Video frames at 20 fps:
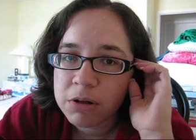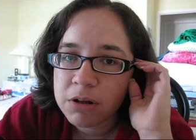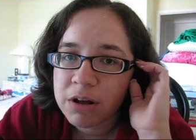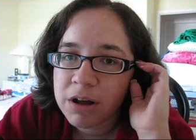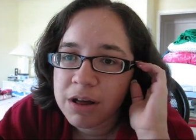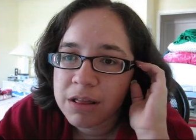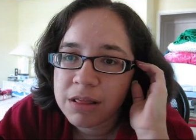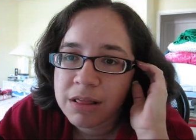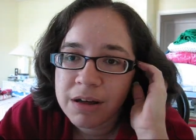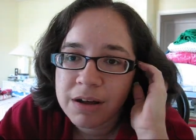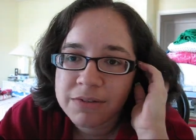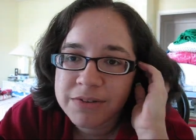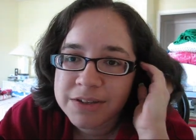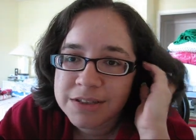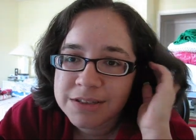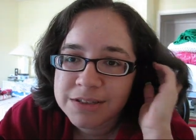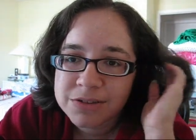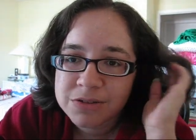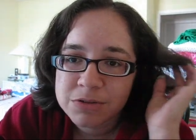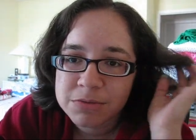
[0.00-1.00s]
I love
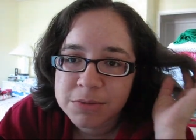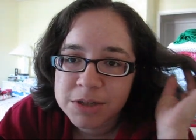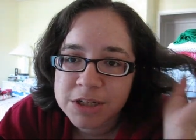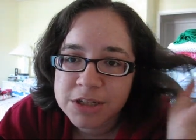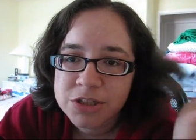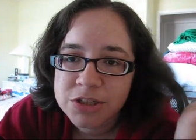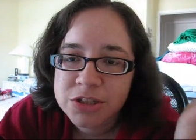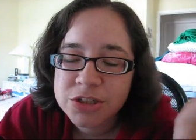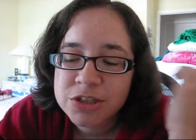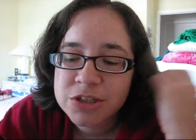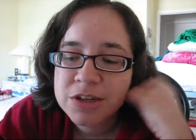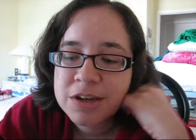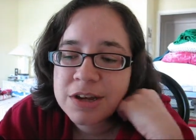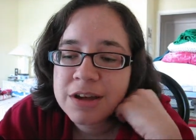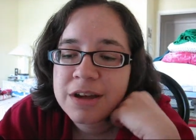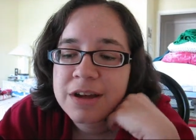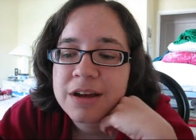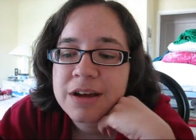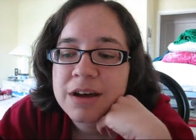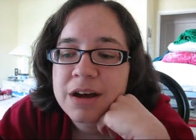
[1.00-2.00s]
it so much.
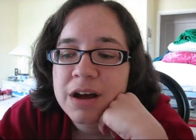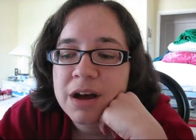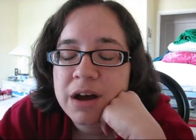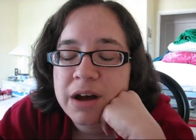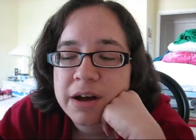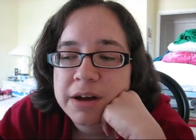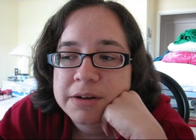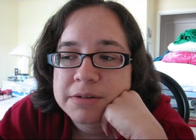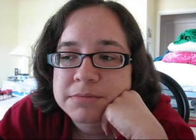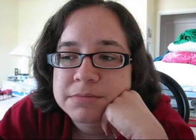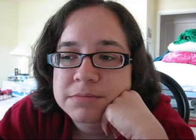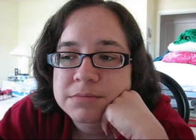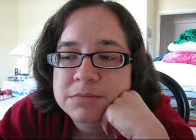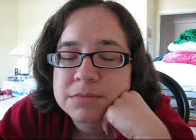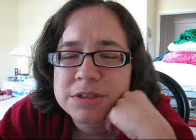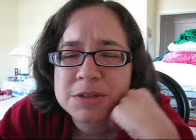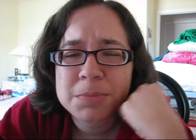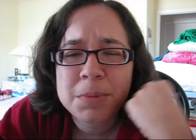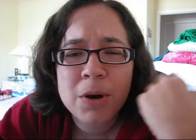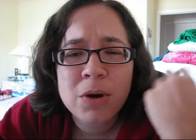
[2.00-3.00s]

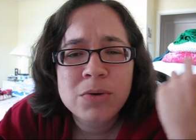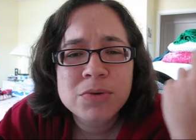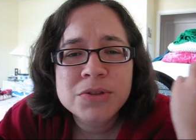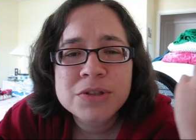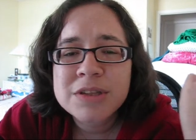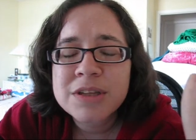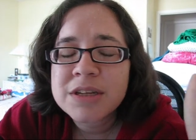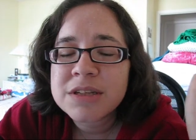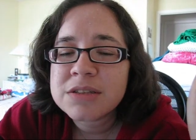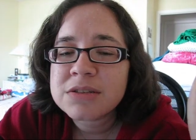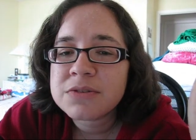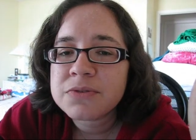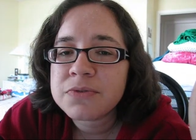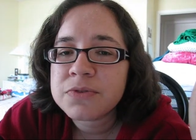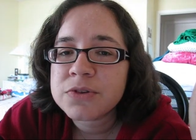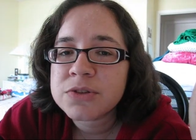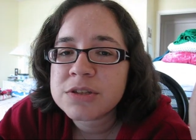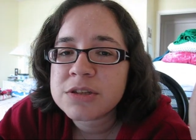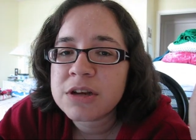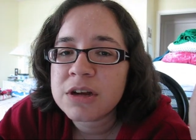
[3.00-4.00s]
Um, supposedly, it's the
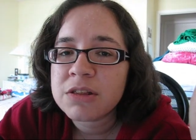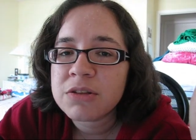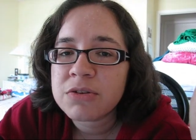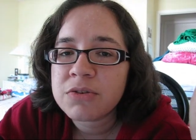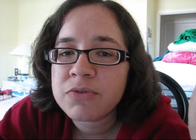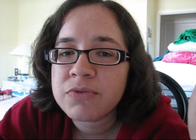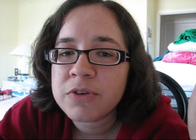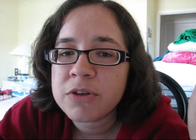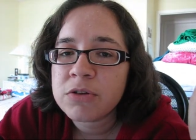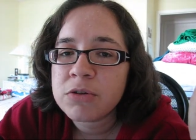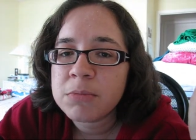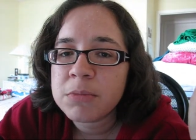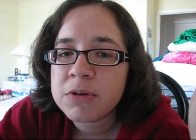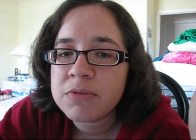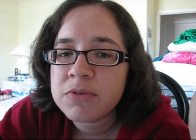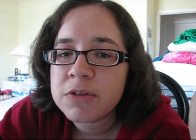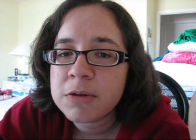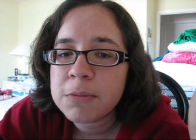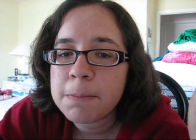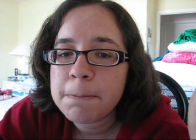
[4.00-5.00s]
first color film
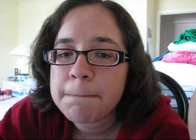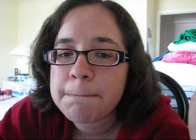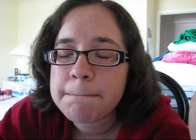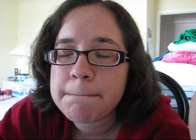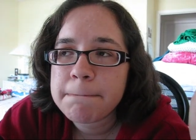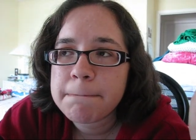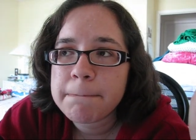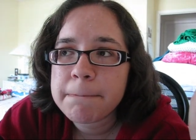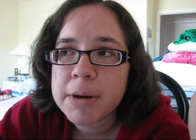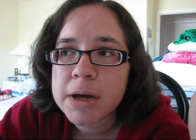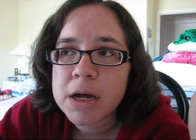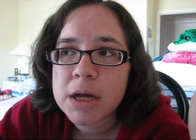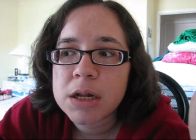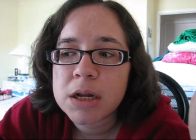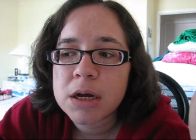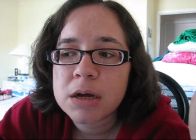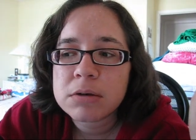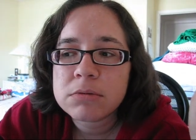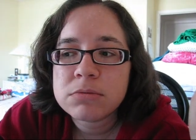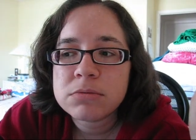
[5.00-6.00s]
of them,
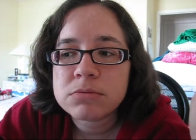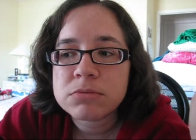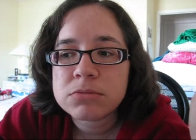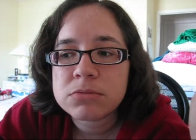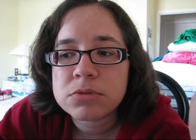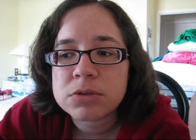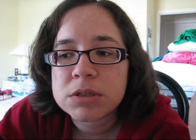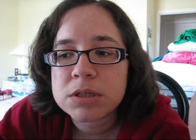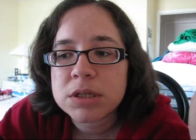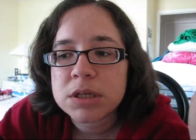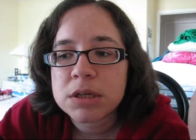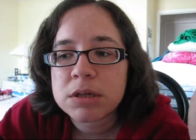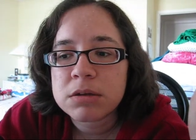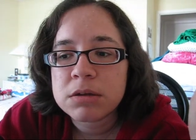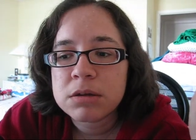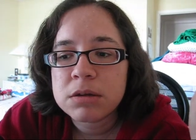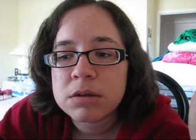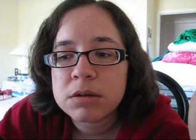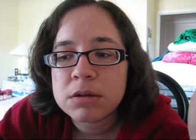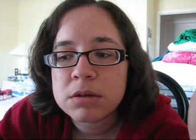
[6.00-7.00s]
but I don't really.
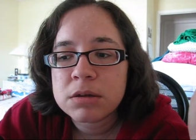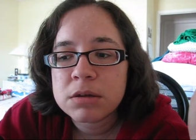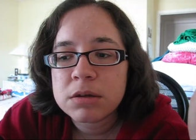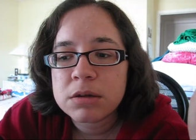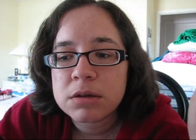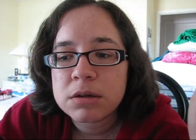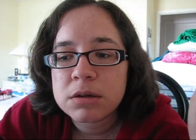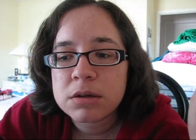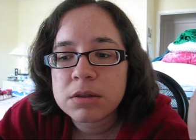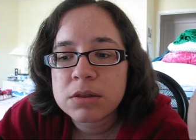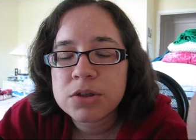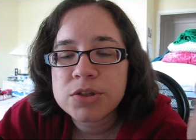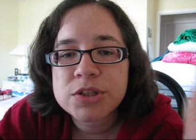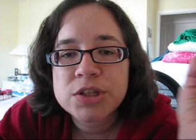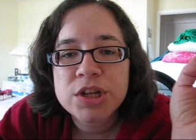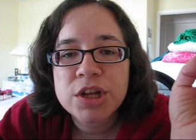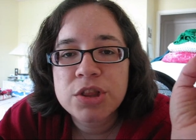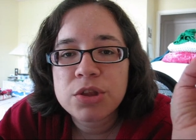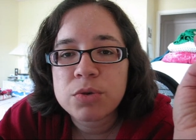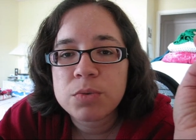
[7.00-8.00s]
There's
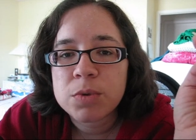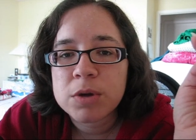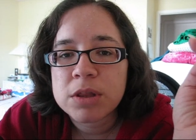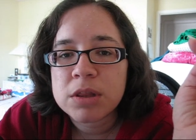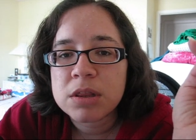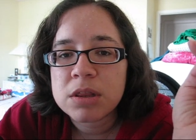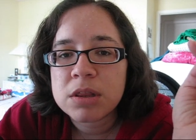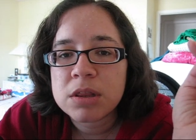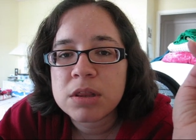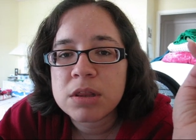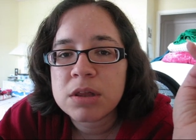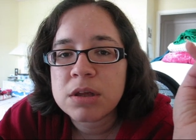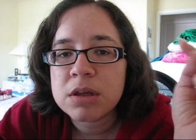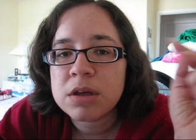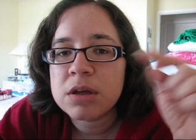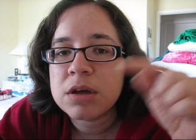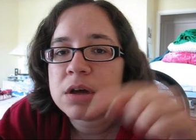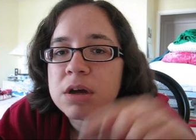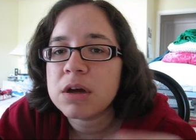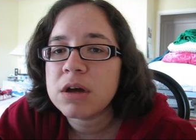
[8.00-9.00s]
another one,
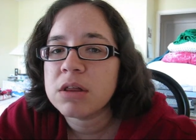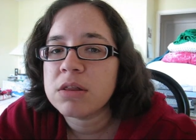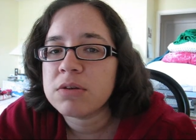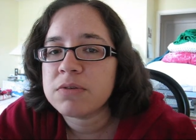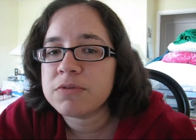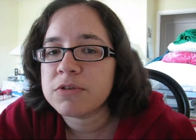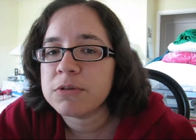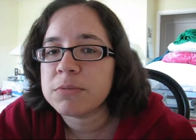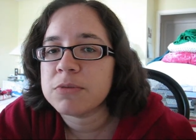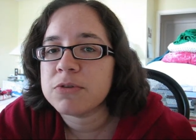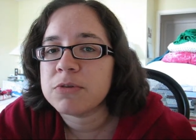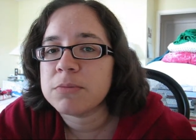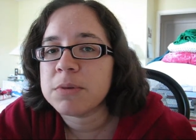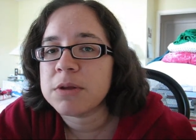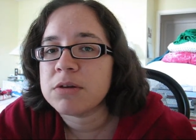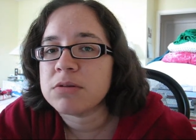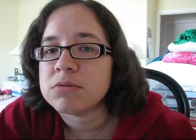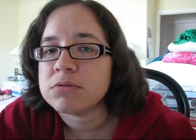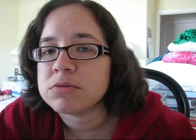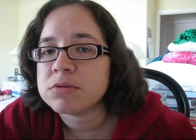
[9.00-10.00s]
color film of the
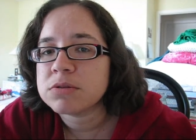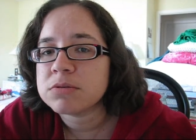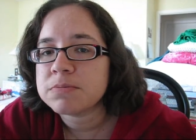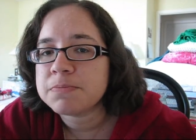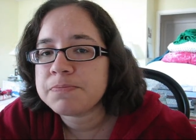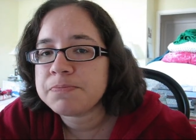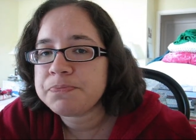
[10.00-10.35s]
Beatles.